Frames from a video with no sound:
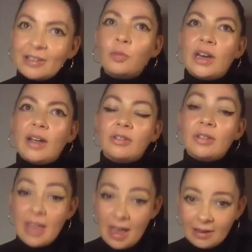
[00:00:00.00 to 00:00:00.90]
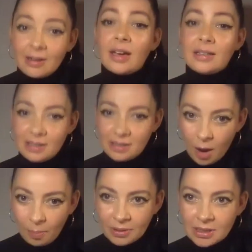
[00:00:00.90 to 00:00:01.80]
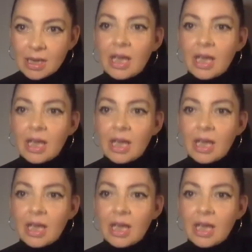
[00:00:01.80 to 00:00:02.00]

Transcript: whenever then I stopped